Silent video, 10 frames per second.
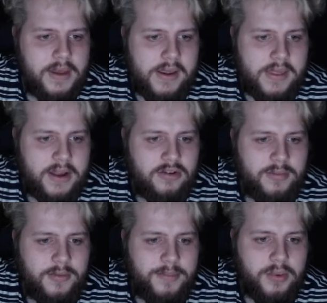The
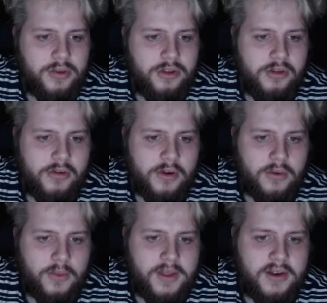attribute boosts you
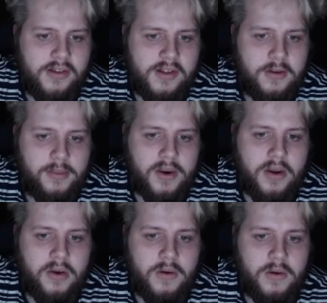unlock with each skill point
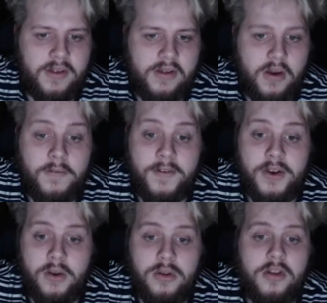offer
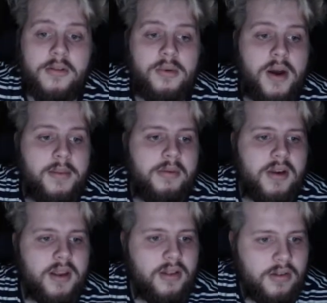noticeable
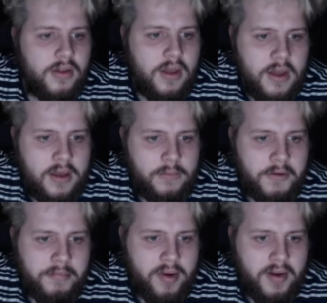upgrades.
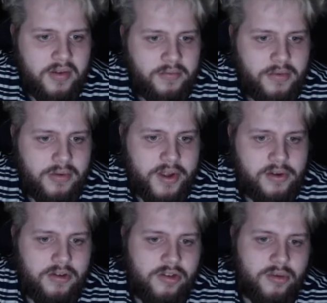Whilst browsing through skill
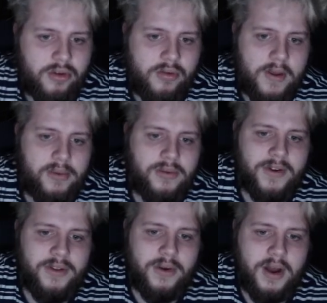trees, you're also able to
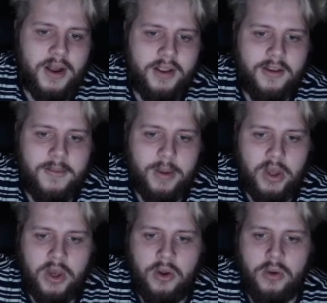find your archetype
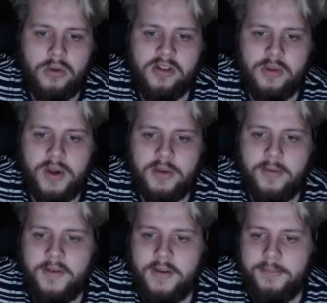nodes, which
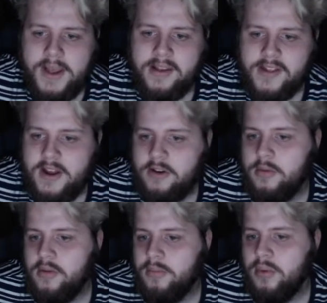provide biggest attribute
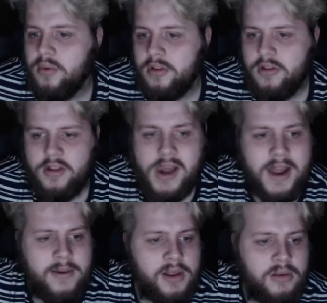boosts,
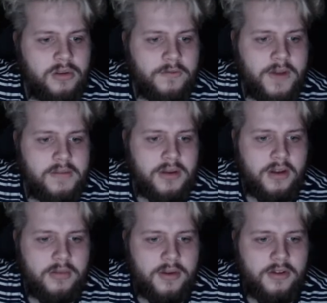allowing you to further
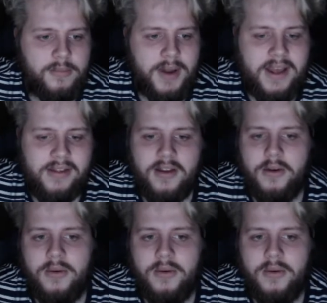customize your playstyle.